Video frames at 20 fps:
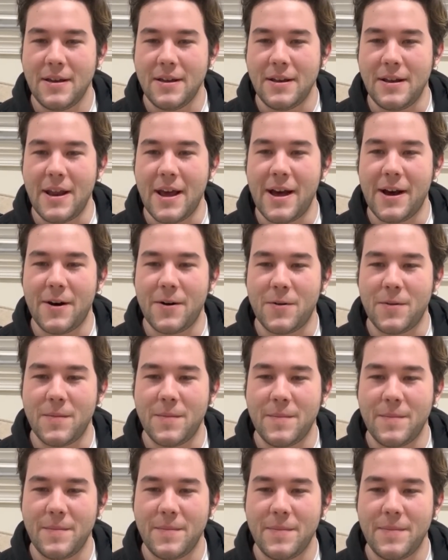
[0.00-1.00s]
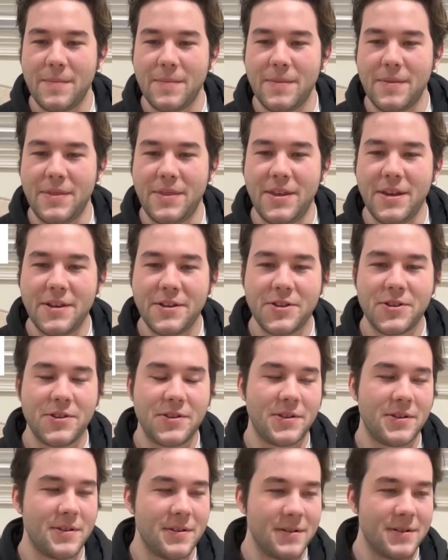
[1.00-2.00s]
Now,
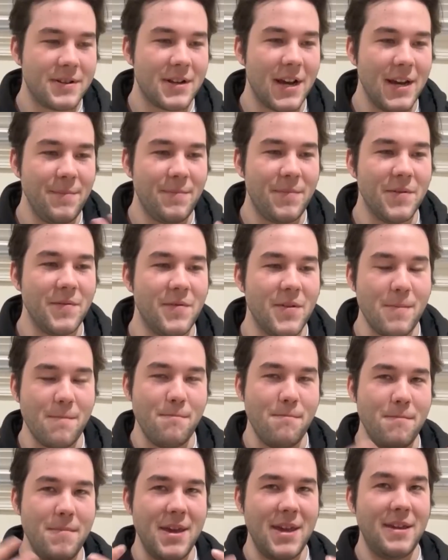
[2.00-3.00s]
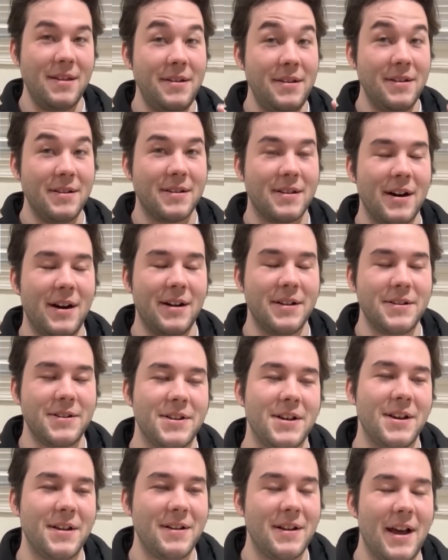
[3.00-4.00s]
this type of mid
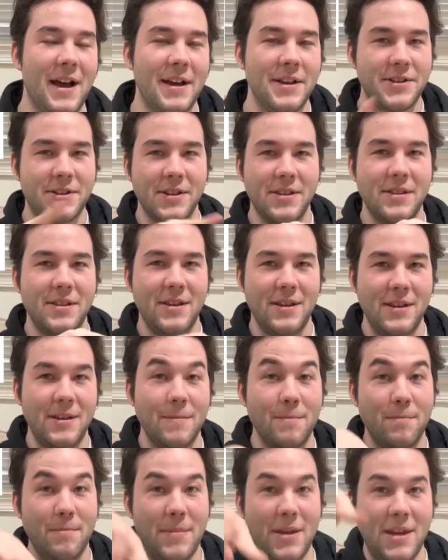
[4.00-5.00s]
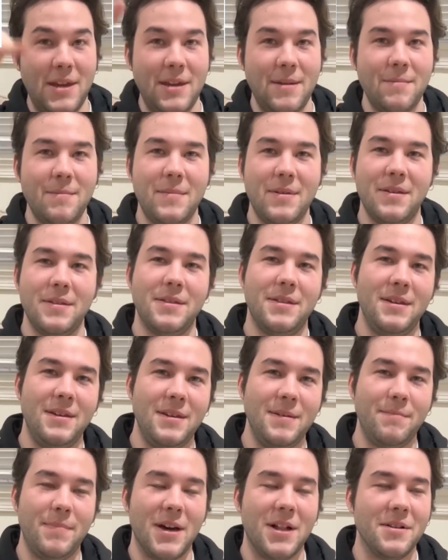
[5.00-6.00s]
content, as in the meme,
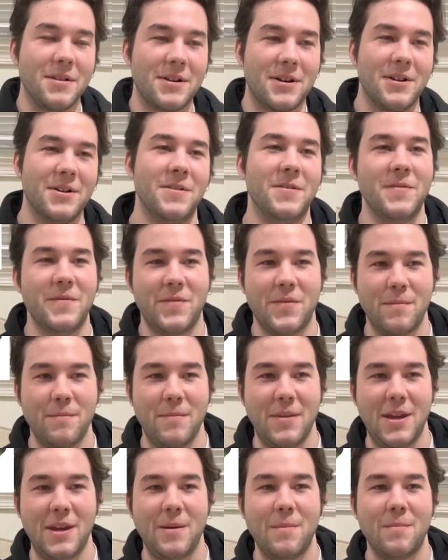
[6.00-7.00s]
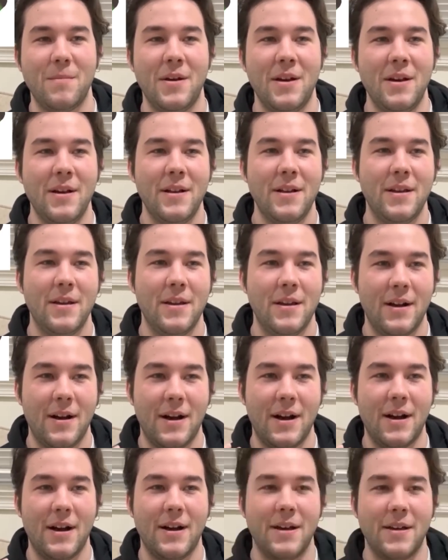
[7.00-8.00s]
the bell curve meme,
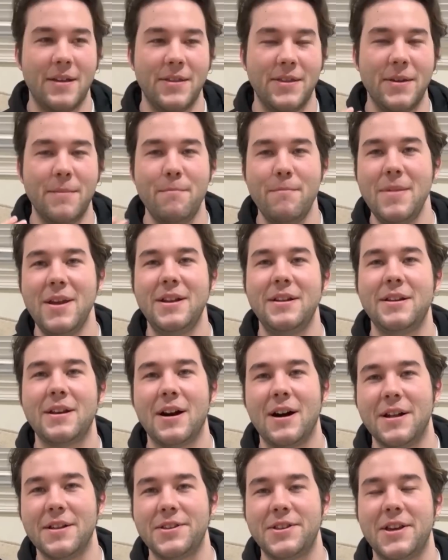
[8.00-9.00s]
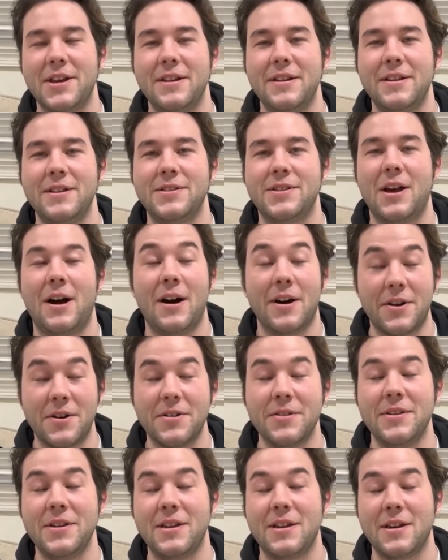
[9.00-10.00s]
the mid content is
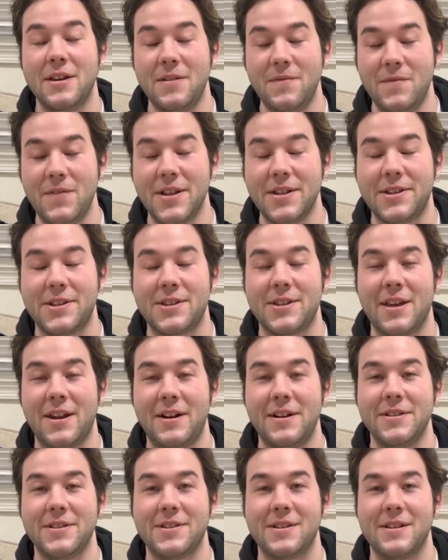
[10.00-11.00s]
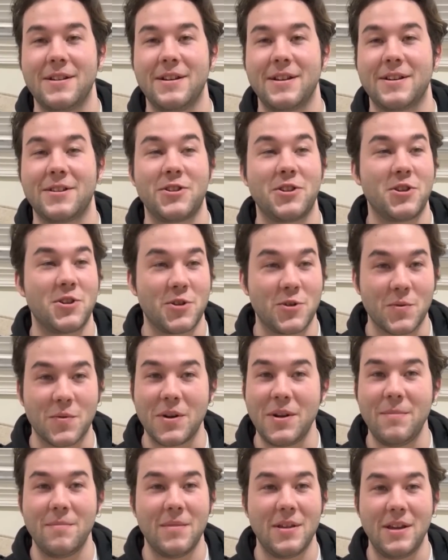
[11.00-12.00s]
utterly convinced that it is
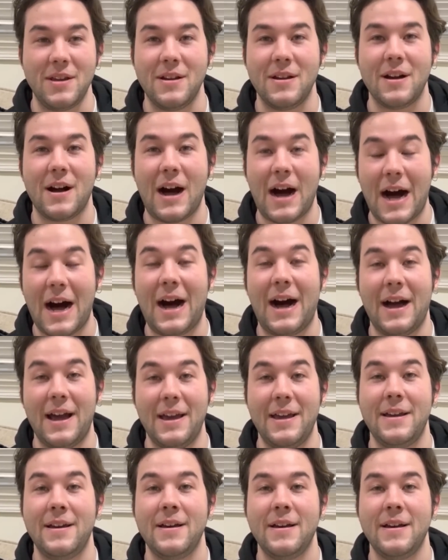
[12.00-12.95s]
extremely high.